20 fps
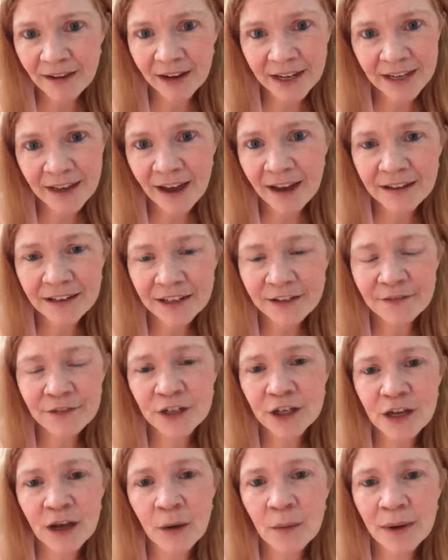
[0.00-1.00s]
I can't
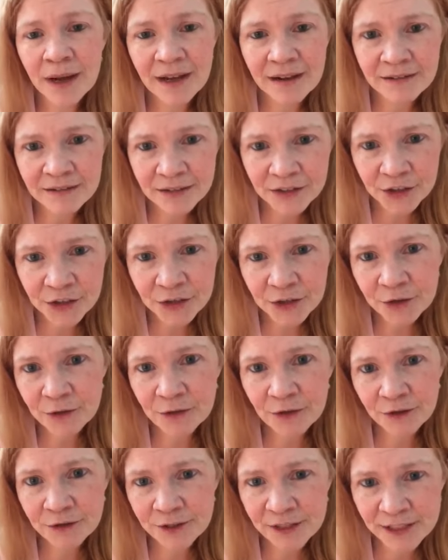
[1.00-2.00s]
even go out to do
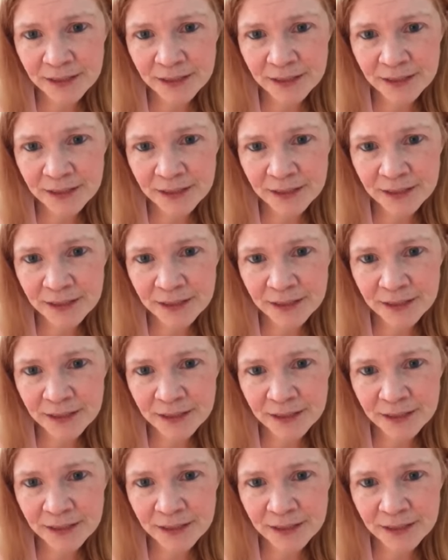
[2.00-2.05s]
those